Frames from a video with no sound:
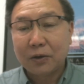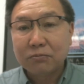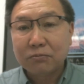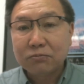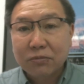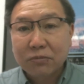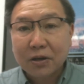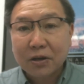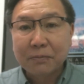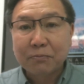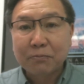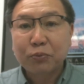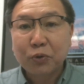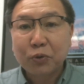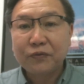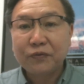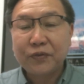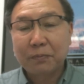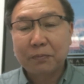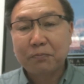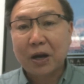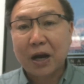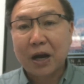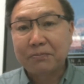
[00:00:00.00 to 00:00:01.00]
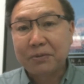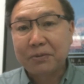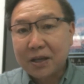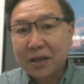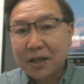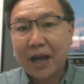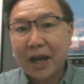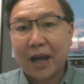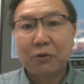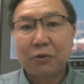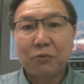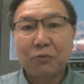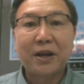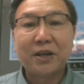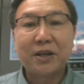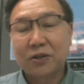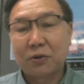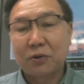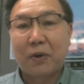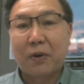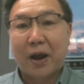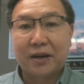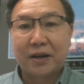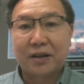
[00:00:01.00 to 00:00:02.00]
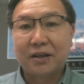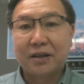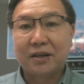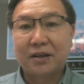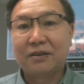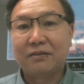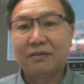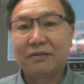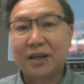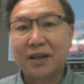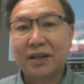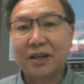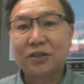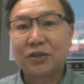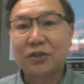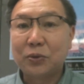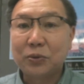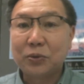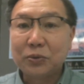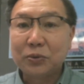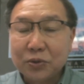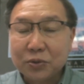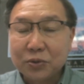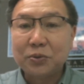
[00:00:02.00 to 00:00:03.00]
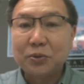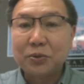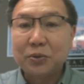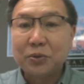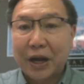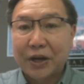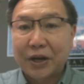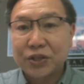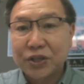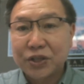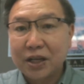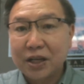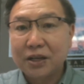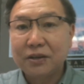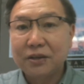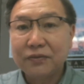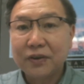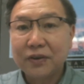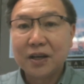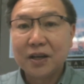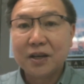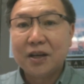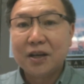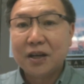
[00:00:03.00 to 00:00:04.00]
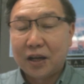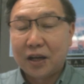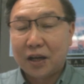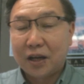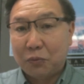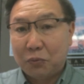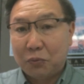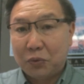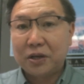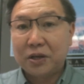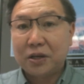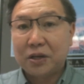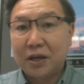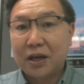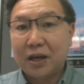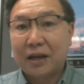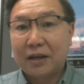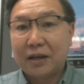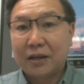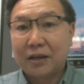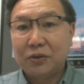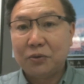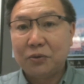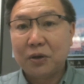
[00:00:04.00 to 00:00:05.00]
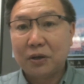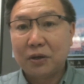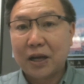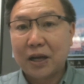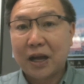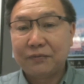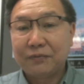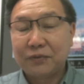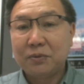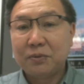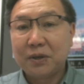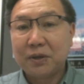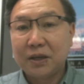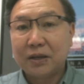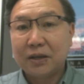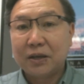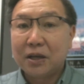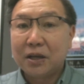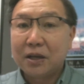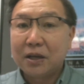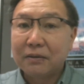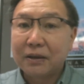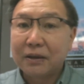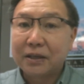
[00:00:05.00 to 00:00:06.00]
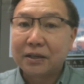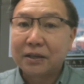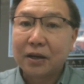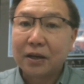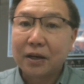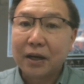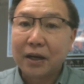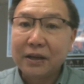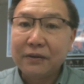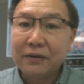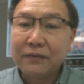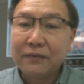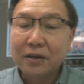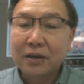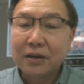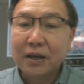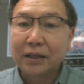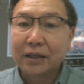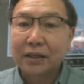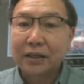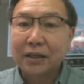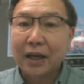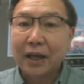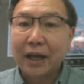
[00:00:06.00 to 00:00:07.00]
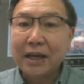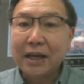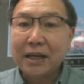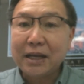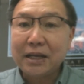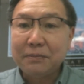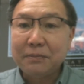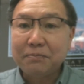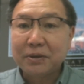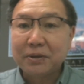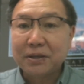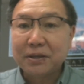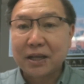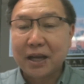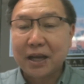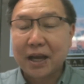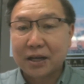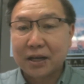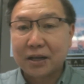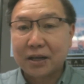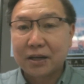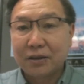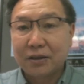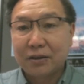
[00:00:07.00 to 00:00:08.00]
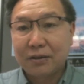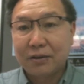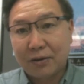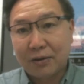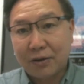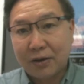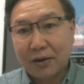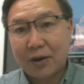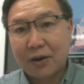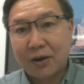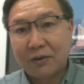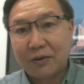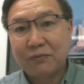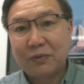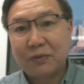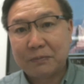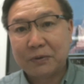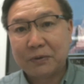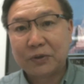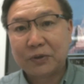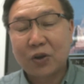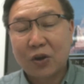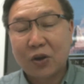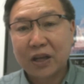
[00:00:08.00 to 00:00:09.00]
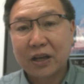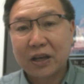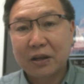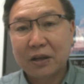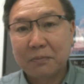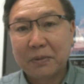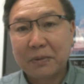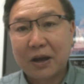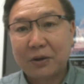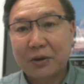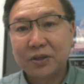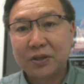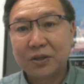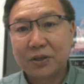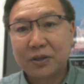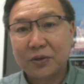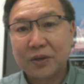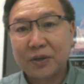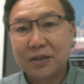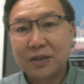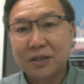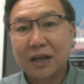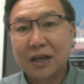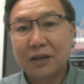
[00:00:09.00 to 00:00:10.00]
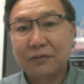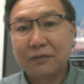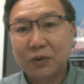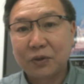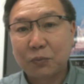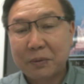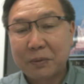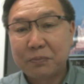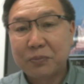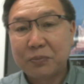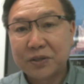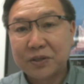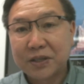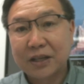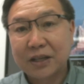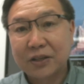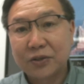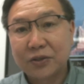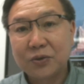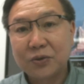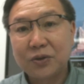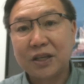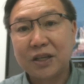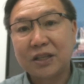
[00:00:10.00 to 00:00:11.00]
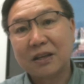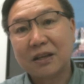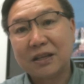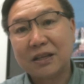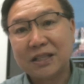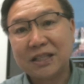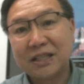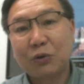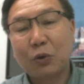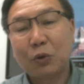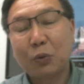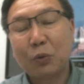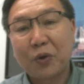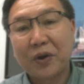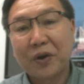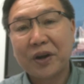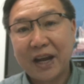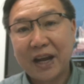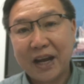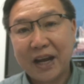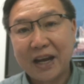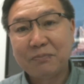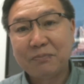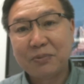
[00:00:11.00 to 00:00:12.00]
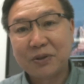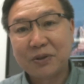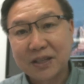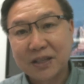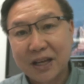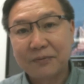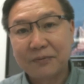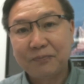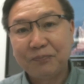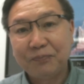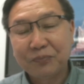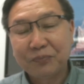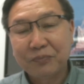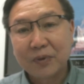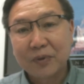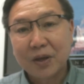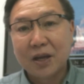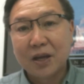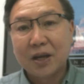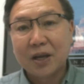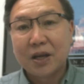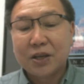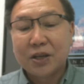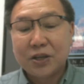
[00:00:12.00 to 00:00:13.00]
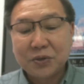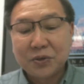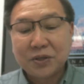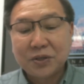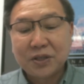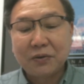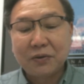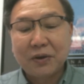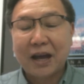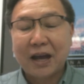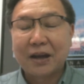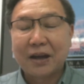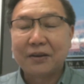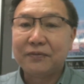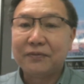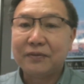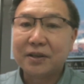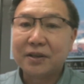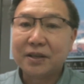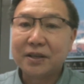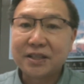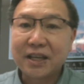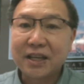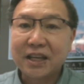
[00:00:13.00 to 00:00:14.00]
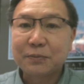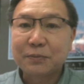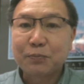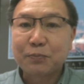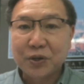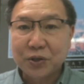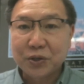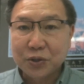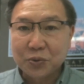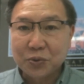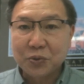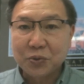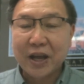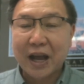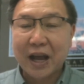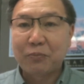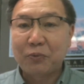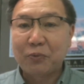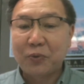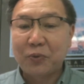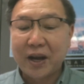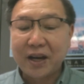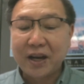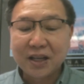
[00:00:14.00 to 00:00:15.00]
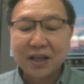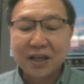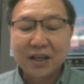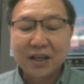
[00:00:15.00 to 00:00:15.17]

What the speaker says: improve your property and raise the rent. Okay, so to achieve what you have to be. But even at 80% of what I'm talking about, instead of the 1%er is a 0.8%. You still have 6.2 cap rate,